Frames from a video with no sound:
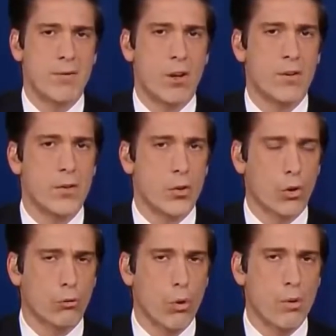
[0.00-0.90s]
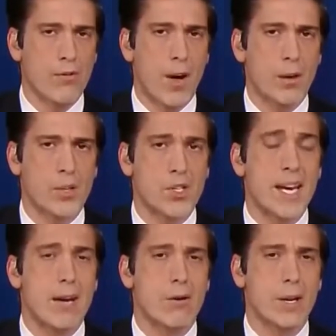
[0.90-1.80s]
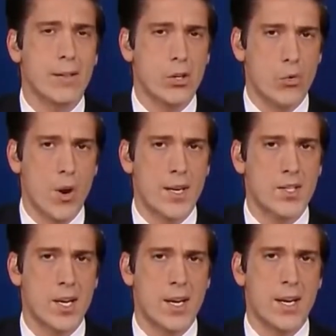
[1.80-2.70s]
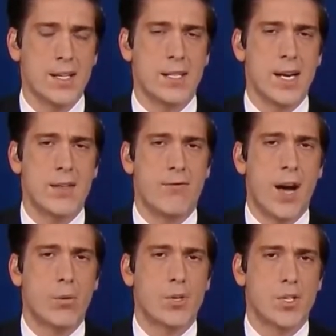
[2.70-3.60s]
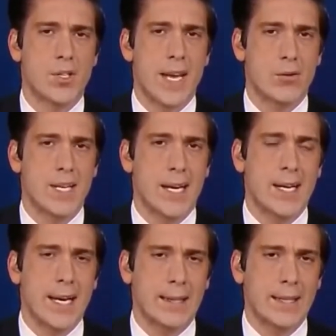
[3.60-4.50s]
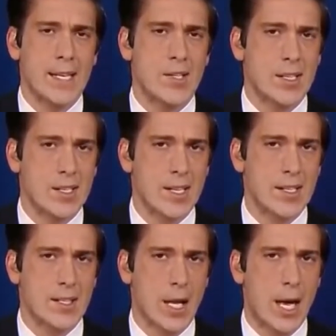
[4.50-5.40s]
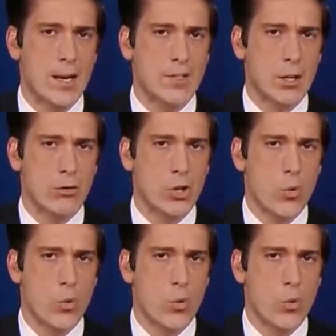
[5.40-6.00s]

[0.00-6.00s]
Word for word: involving the coronavirus here in the U.S. Tonight, the virus has now taken at least six lives here in the